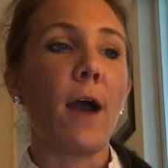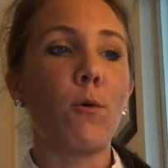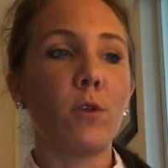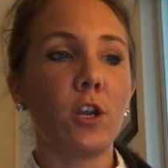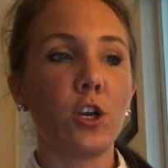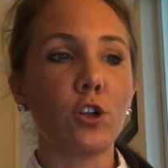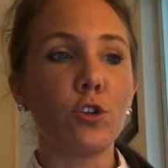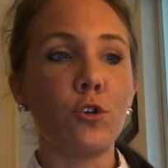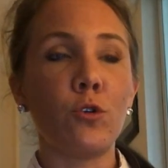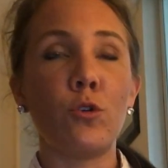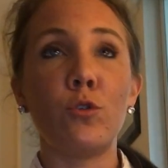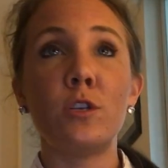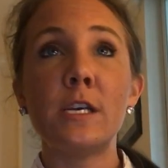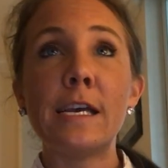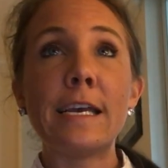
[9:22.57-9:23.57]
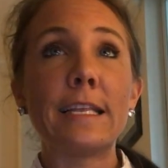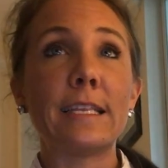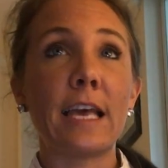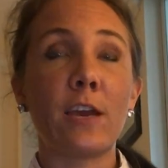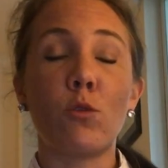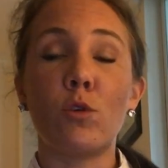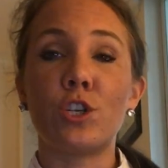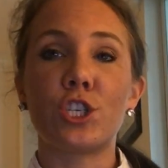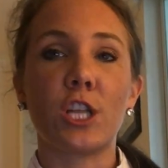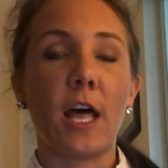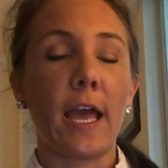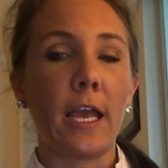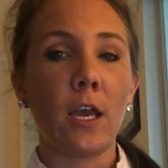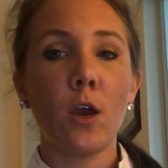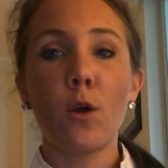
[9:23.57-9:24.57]
I would include language
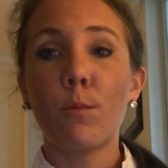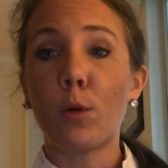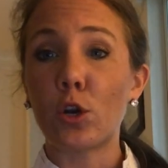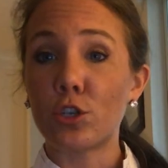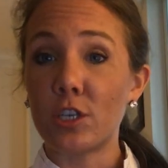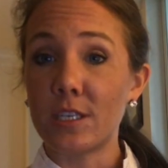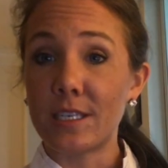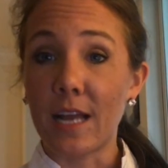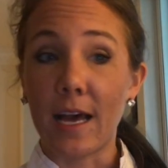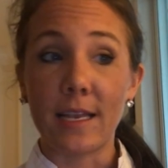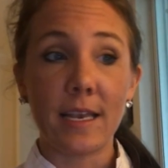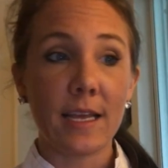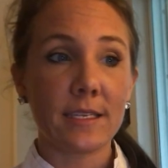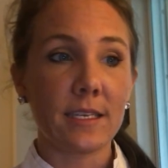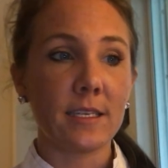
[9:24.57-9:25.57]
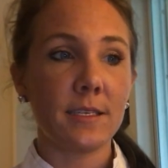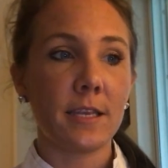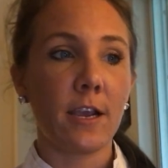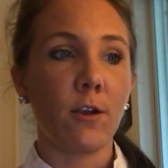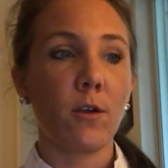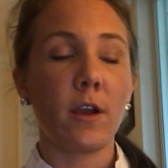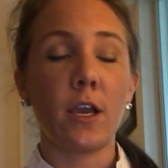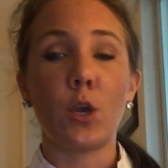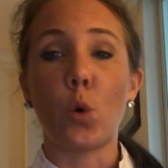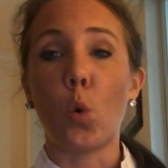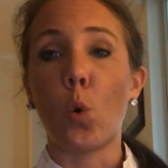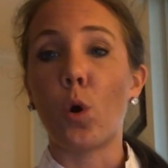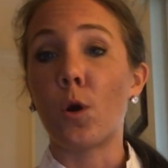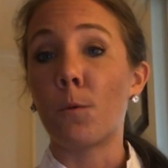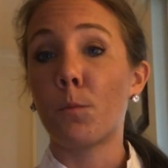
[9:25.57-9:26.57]
like purchase not necessary,
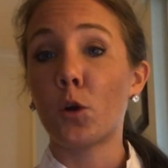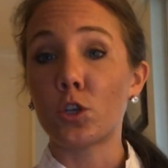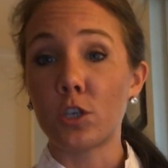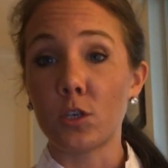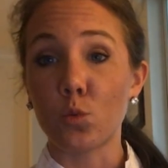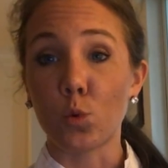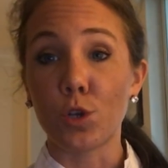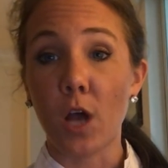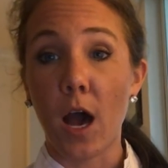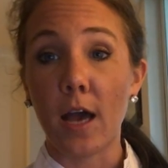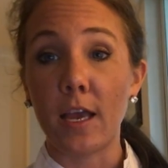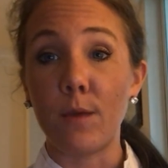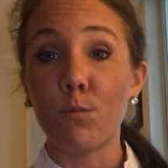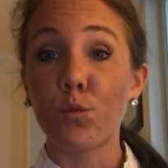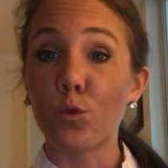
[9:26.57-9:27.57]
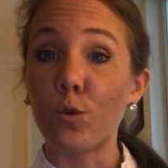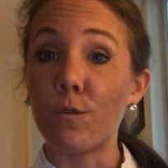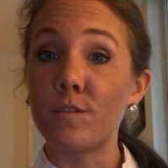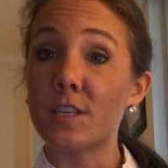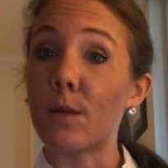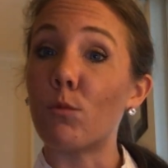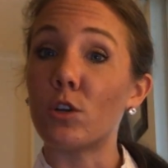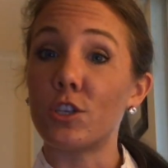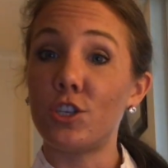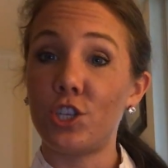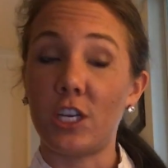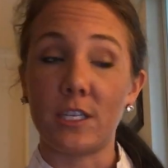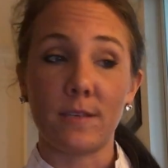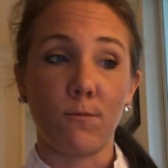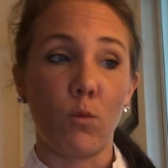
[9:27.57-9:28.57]
or purchase will not improve someone's
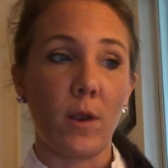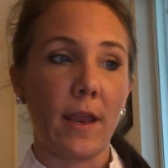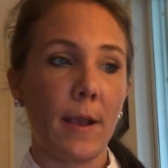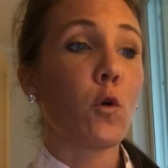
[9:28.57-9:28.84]
chance of winning.